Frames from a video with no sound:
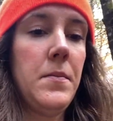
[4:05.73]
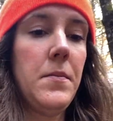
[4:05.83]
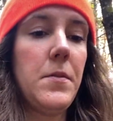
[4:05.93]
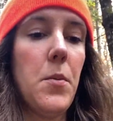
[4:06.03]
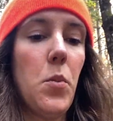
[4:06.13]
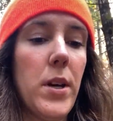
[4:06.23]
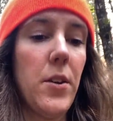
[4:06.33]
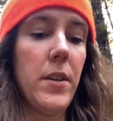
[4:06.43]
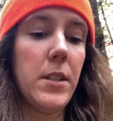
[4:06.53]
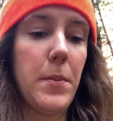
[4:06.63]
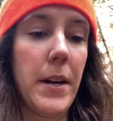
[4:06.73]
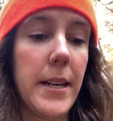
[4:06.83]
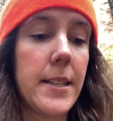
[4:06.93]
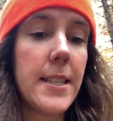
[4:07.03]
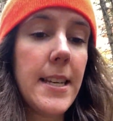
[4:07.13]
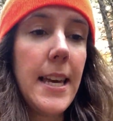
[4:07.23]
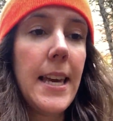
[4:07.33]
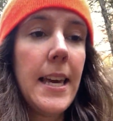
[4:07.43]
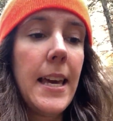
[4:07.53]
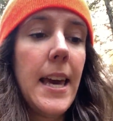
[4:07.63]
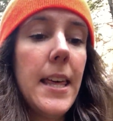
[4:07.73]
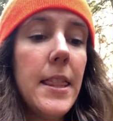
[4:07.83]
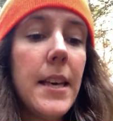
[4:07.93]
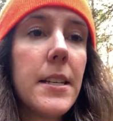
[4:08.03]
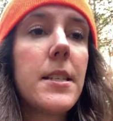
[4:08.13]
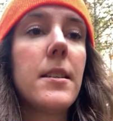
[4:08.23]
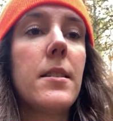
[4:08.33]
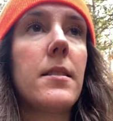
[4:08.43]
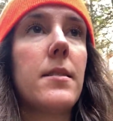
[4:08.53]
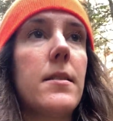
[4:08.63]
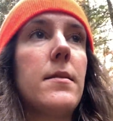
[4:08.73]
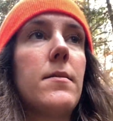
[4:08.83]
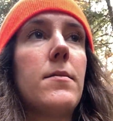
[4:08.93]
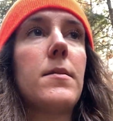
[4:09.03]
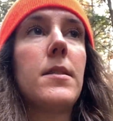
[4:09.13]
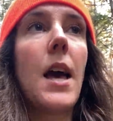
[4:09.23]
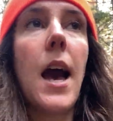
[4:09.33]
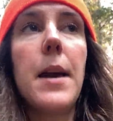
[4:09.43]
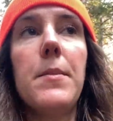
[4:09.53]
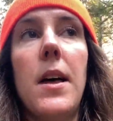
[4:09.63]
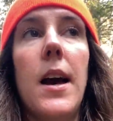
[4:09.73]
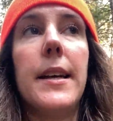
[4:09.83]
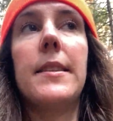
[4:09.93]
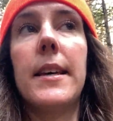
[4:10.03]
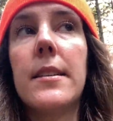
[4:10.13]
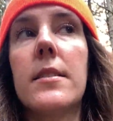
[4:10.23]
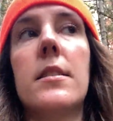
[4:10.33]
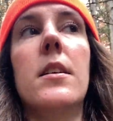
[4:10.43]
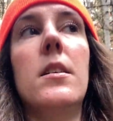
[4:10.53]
from what you've experienced. In this timeline, this